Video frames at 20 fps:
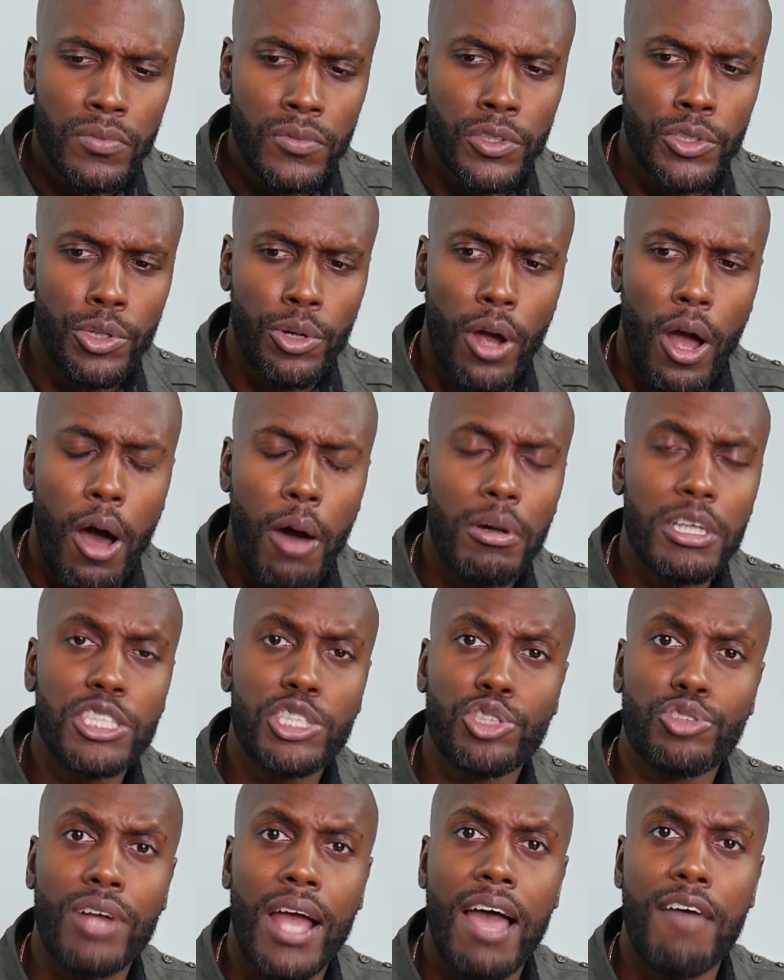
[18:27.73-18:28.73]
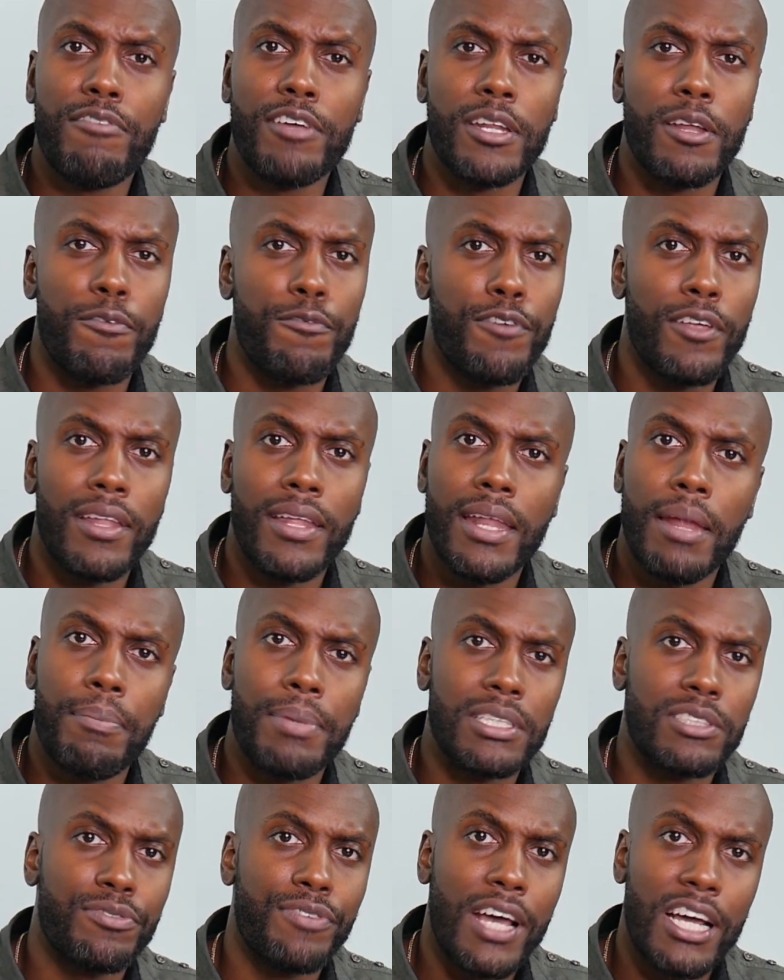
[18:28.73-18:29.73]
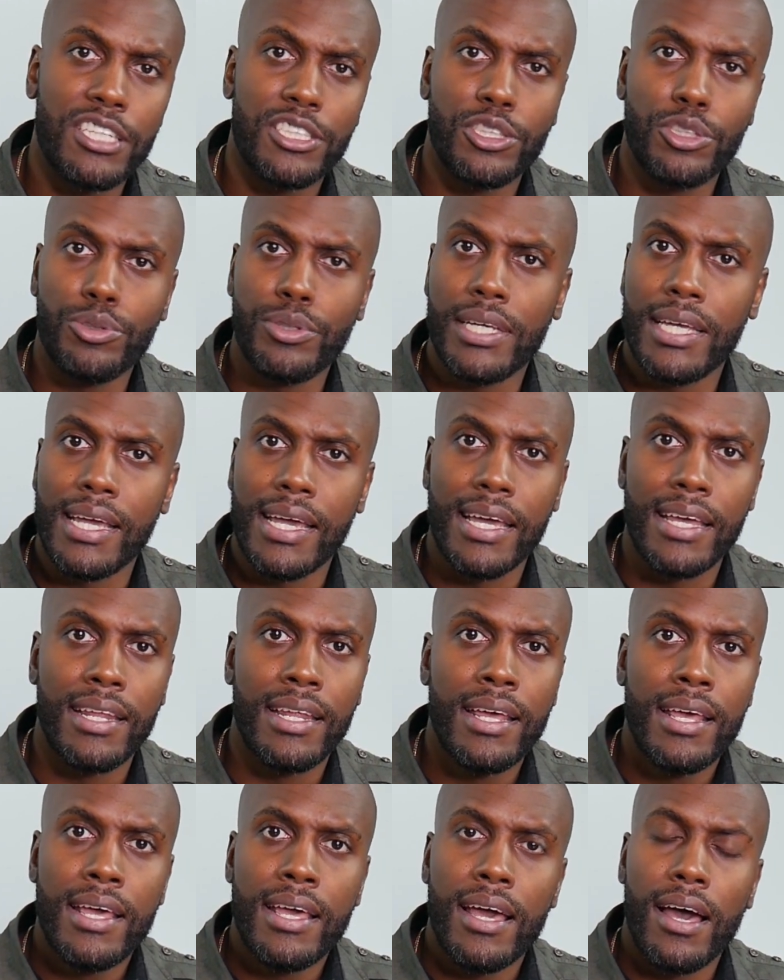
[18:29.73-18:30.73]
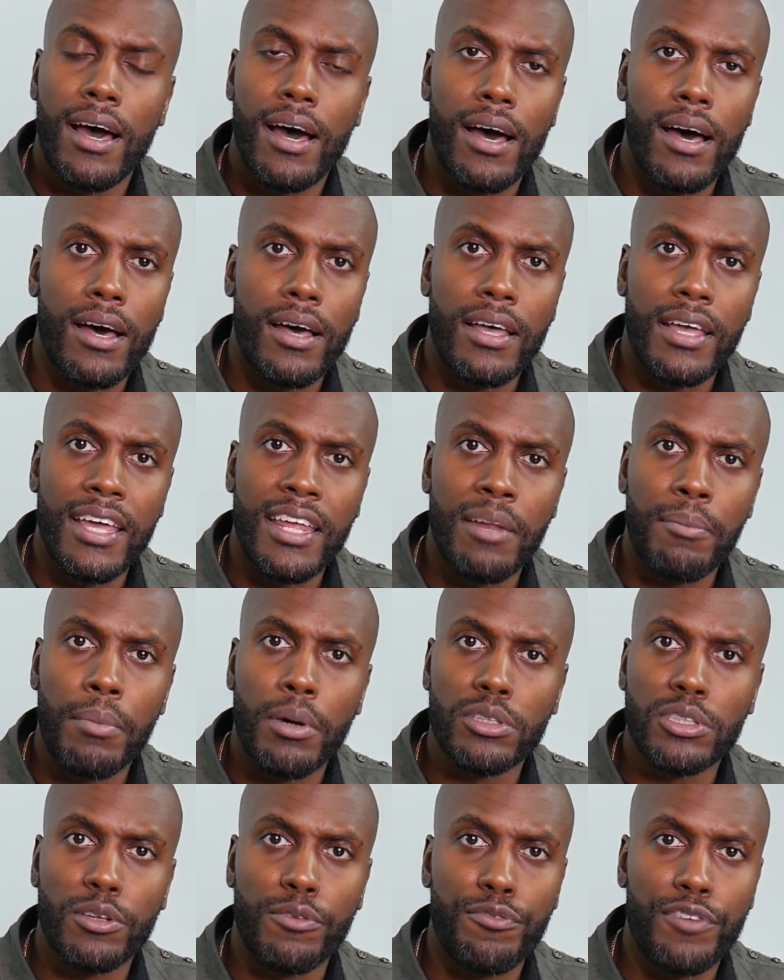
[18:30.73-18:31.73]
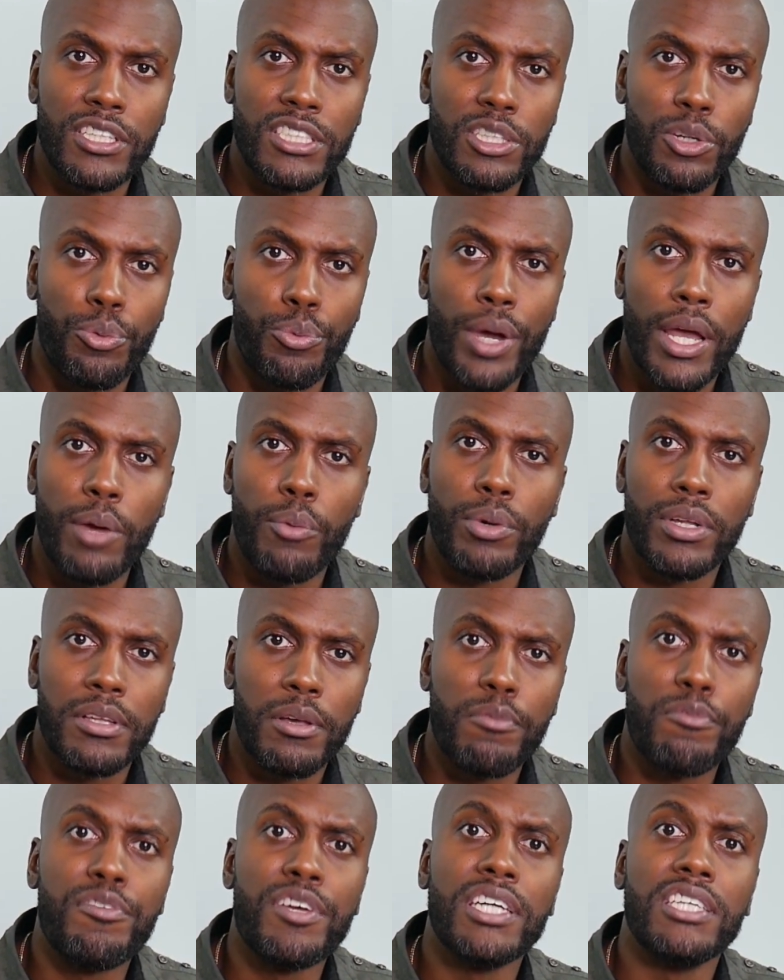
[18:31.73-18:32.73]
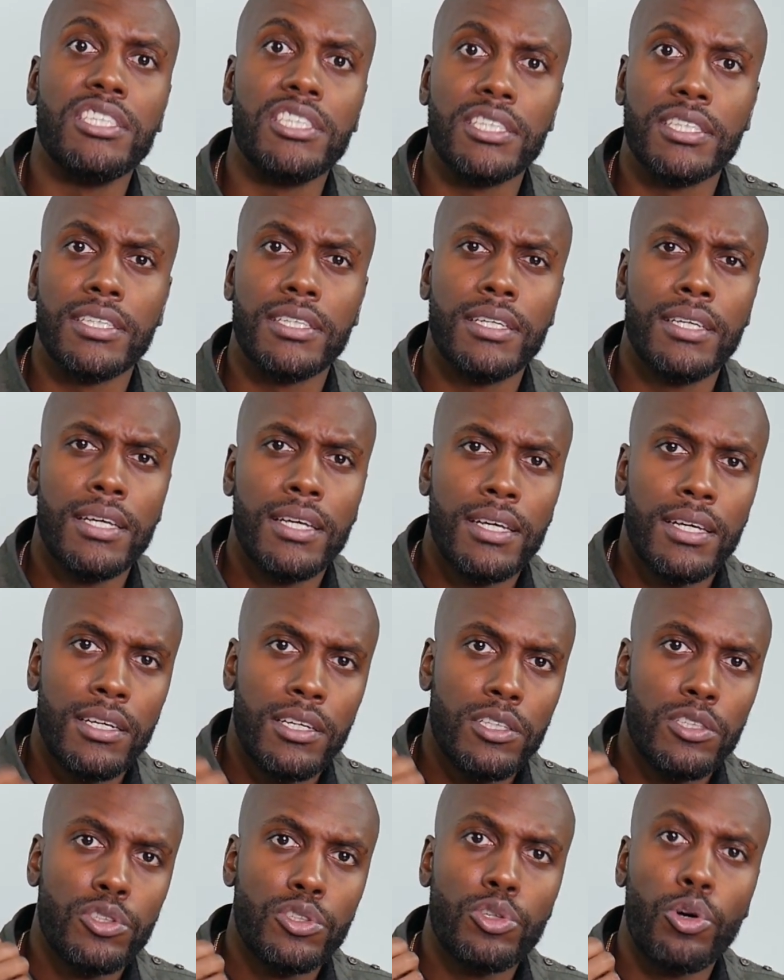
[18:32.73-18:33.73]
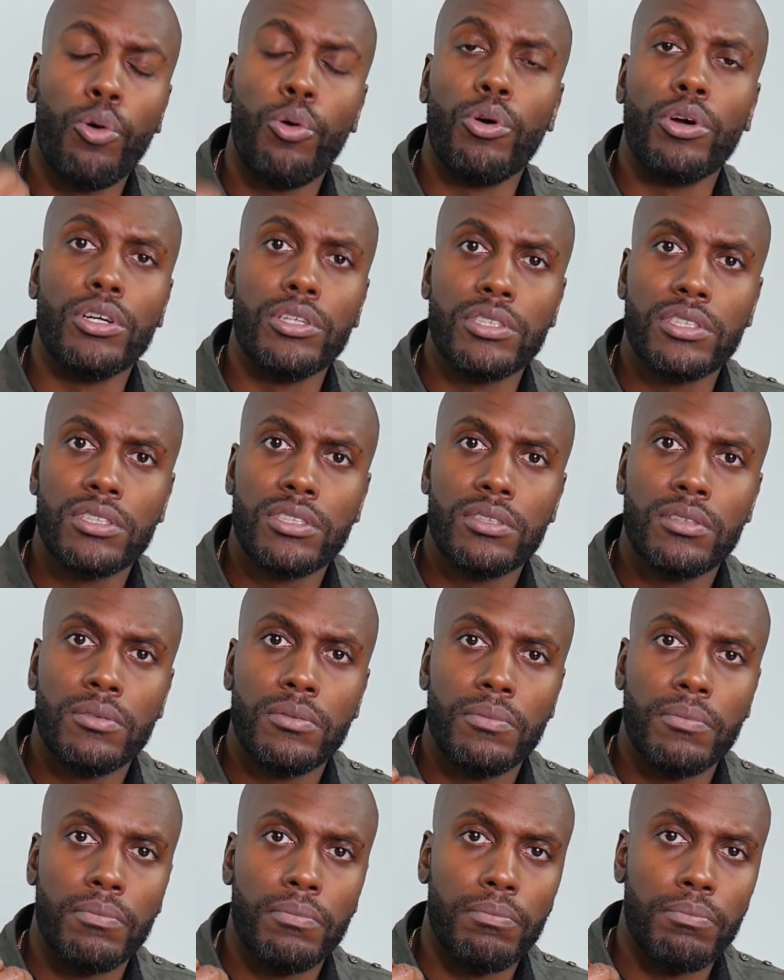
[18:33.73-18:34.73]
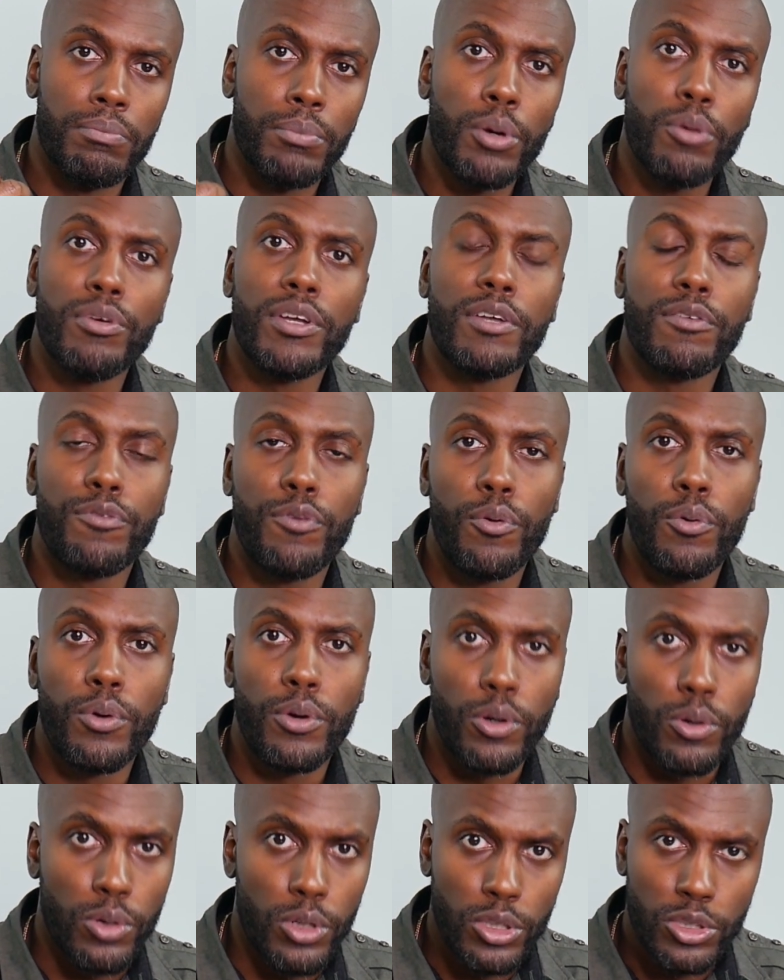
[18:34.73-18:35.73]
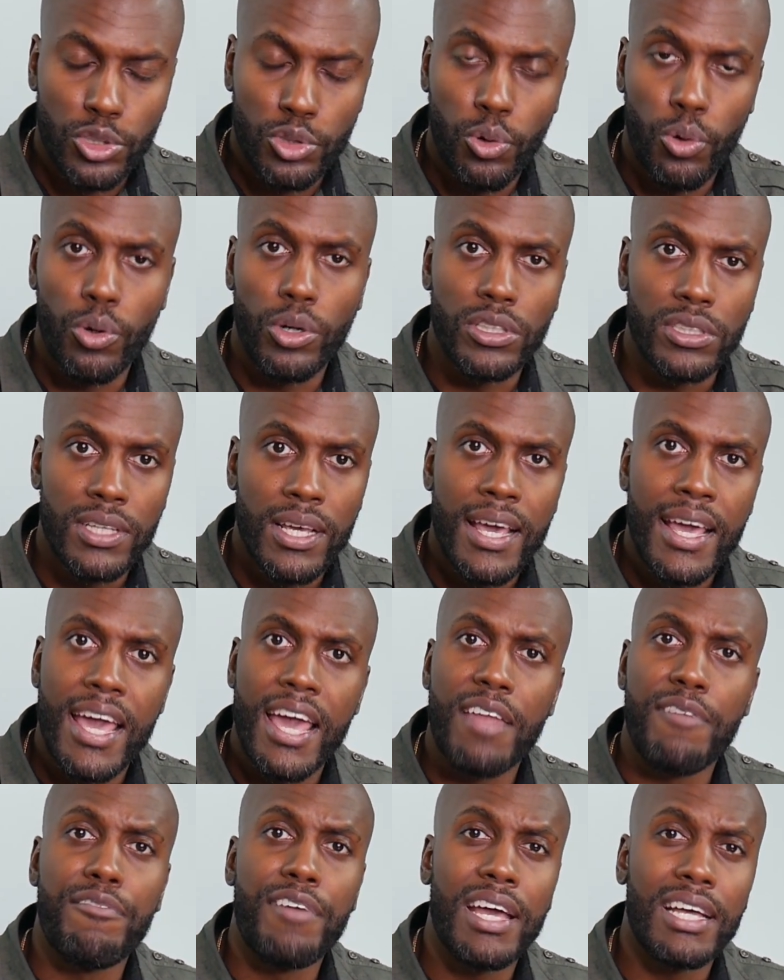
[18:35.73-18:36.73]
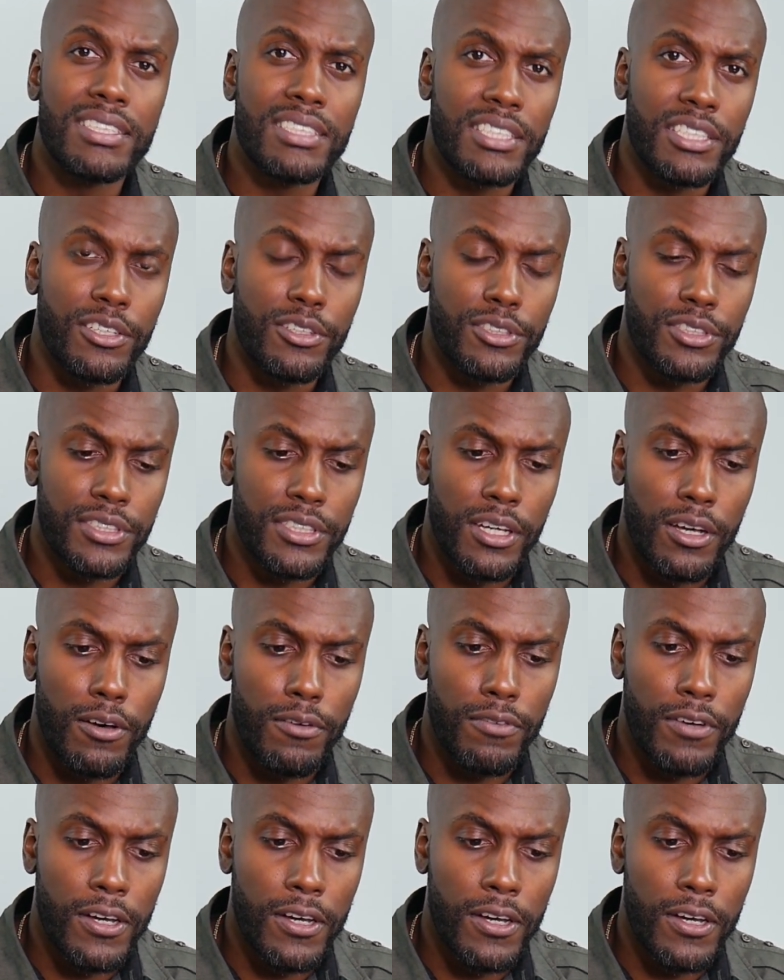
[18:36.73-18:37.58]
you're always striving to fill it up as fast as you can uh, in the most efficient way with a vision towards moving forward or towards advancing yourself.